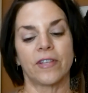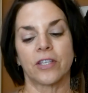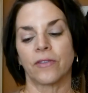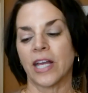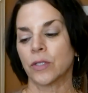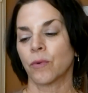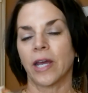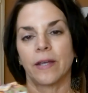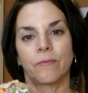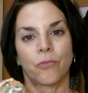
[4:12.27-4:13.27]
And so that's what
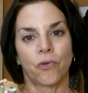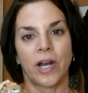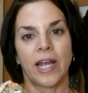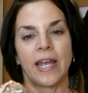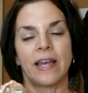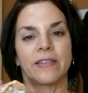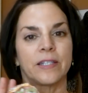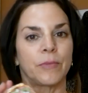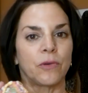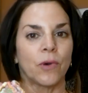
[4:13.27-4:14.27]
I pray and
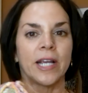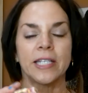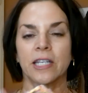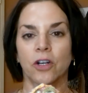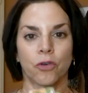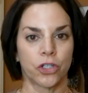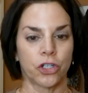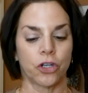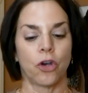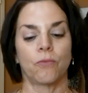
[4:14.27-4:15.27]
to be raised in a
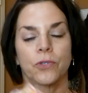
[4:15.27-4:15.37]
Christian home.